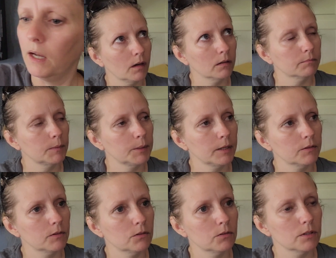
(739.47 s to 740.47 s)
Yeah, I'm going to
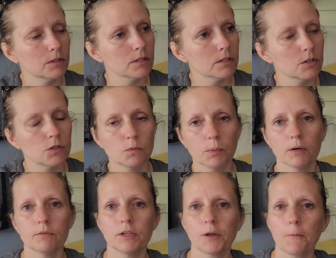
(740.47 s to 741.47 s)
have to do this as a
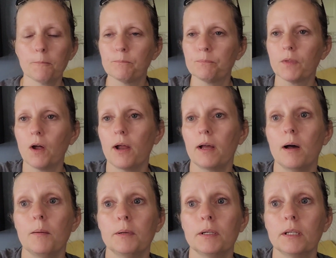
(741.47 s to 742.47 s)
2-part video. All right,
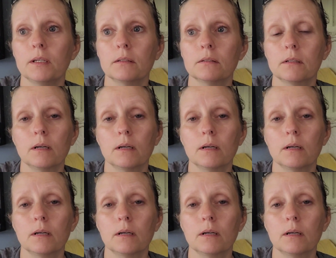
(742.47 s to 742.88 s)
I'm going to get